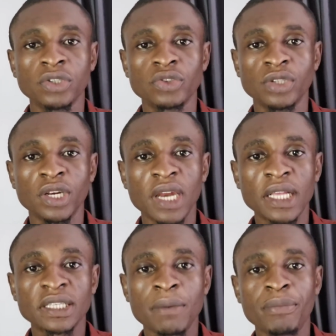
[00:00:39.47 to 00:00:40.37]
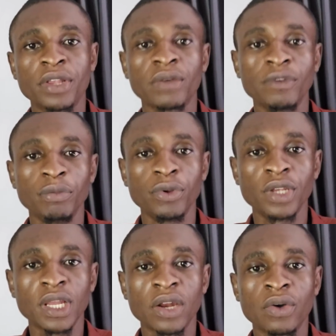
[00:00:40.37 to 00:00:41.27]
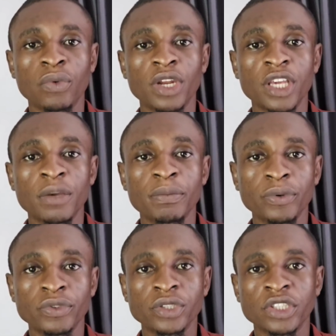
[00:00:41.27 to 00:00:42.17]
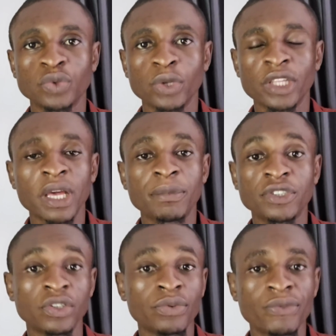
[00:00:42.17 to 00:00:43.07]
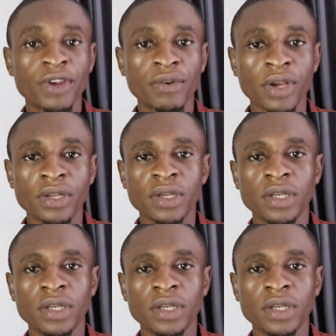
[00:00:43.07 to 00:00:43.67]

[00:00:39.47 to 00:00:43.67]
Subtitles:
So the length and breadth of the building along with the king post is what determines the roof area.